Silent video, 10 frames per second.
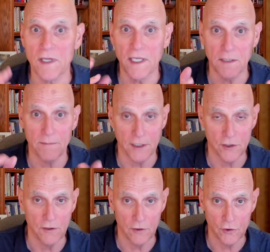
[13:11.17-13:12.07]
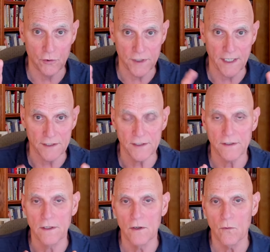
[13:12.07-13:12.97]
hit by two senses.
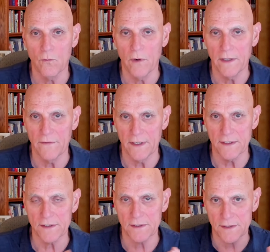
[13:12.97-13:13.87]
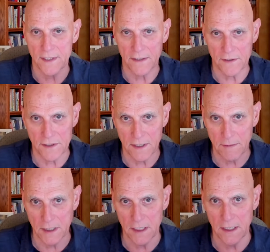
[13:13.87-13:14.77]
One is that the
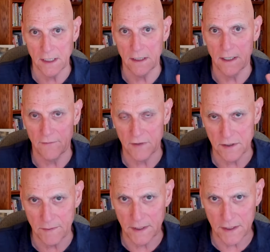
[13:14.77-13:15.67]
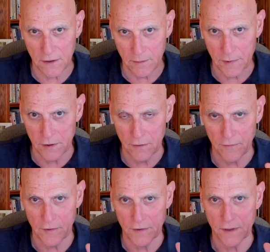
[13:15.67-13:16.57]
CBT evidence-based therapy
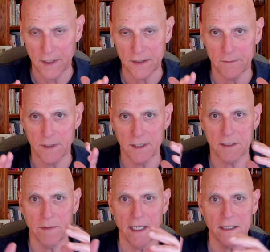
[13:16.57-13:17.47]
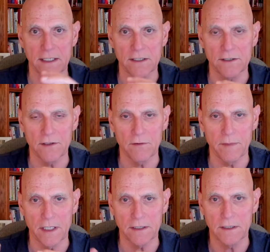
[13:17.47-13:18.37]
universe has been expanding so
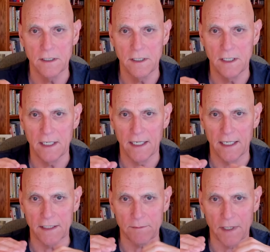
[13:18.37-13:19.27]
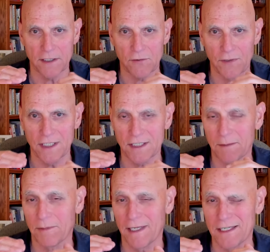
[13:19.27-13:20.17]
much, but has reached a
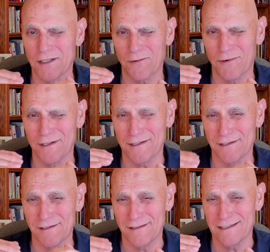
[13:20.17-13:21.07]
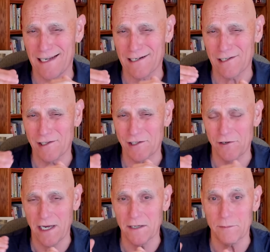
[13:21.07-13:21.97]
place where it's not
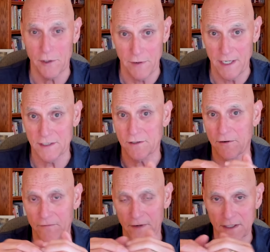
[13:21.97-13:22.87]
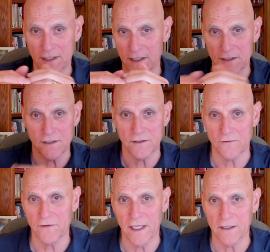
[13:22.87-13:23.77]
clear how to progress. Our effect sizes
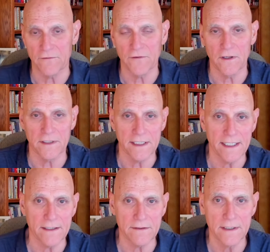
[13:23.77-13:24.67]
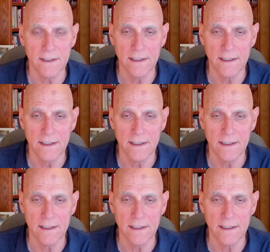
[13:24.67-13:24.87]
are flat or falling down.